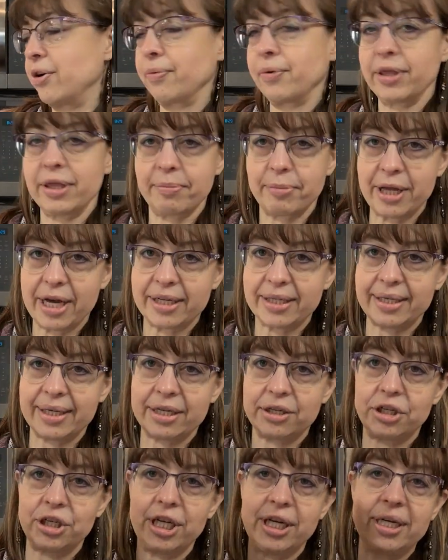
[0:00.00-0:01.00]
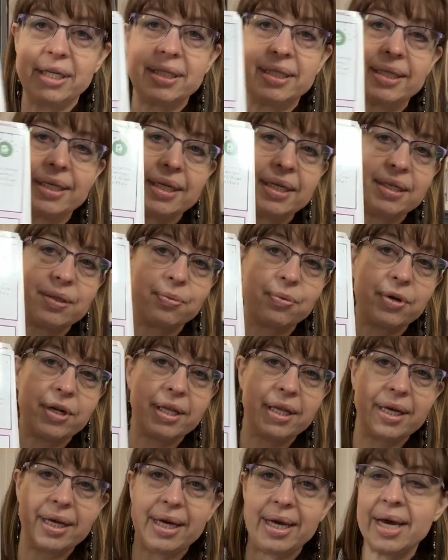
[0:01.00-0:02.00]
with the plastic sheets is
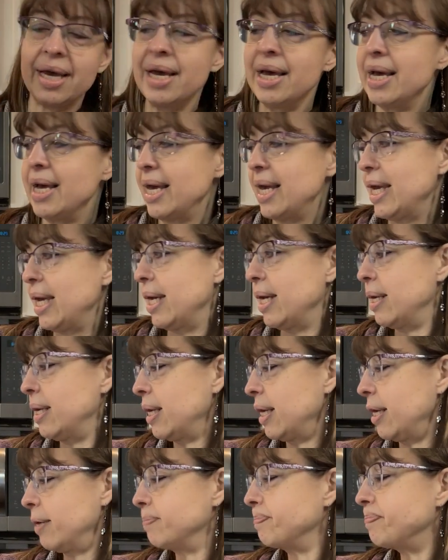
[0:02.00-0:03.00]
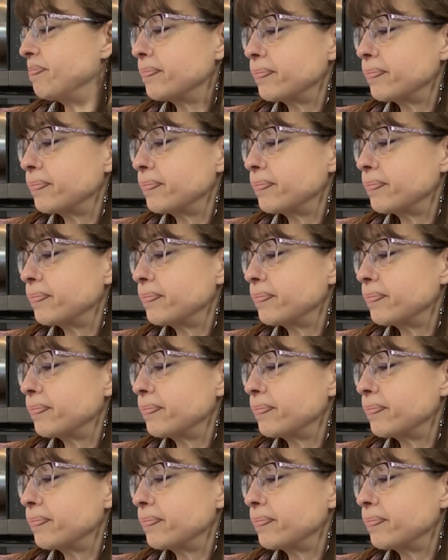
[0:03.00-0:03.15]
really handy.